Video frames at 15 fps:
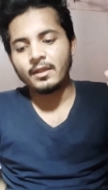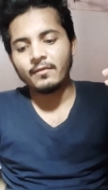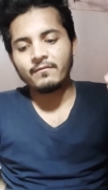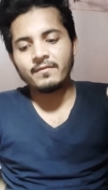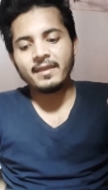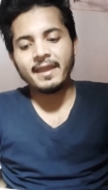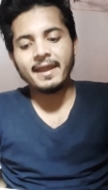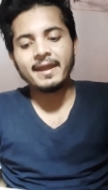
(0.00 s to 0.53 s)

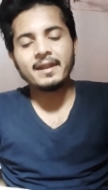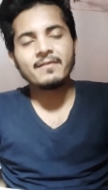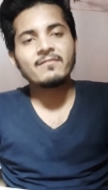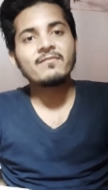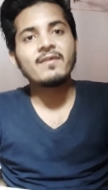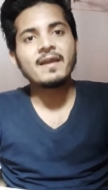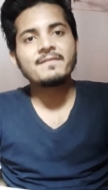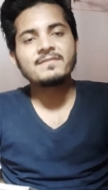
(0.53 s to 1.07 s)
We had a
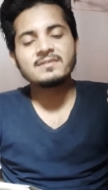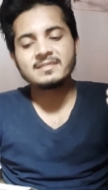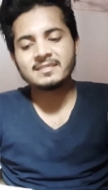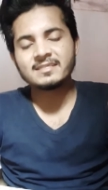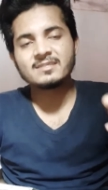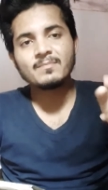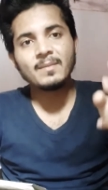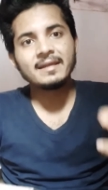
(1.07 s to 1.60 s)

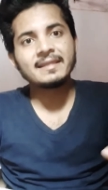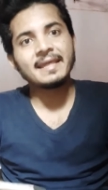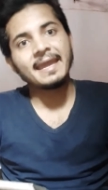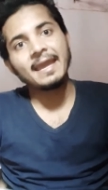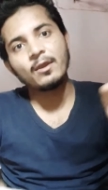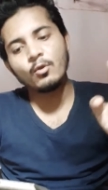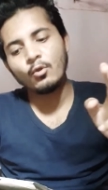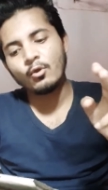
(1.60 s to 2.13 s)
5-6 month
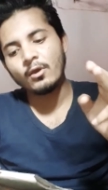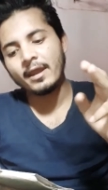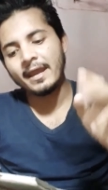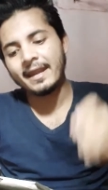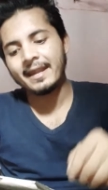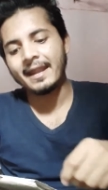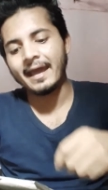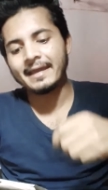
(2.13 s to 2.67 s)
ago
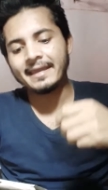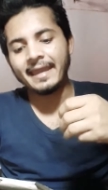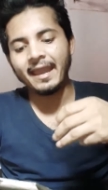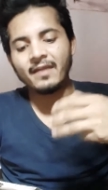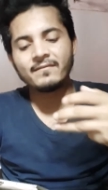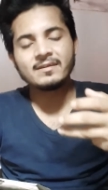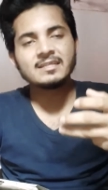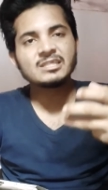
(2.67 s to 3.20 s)
and I
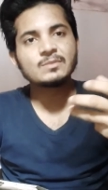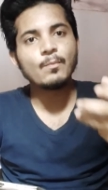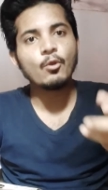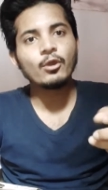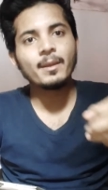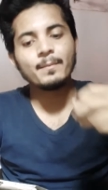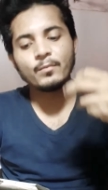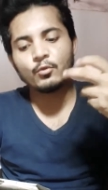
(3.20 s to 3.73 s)
haven't
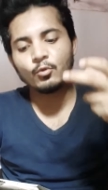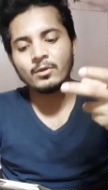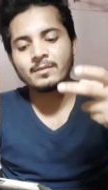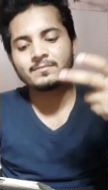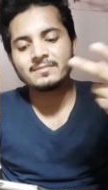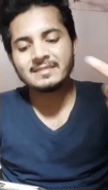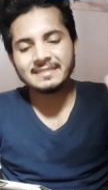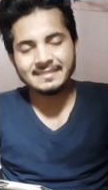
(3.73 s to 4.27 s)
spoken to
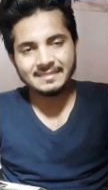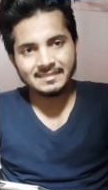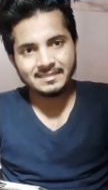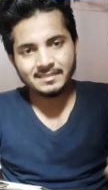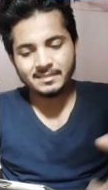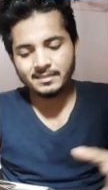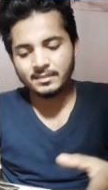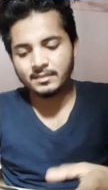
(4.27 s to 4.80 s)
him
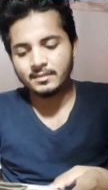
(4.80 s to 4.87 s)
since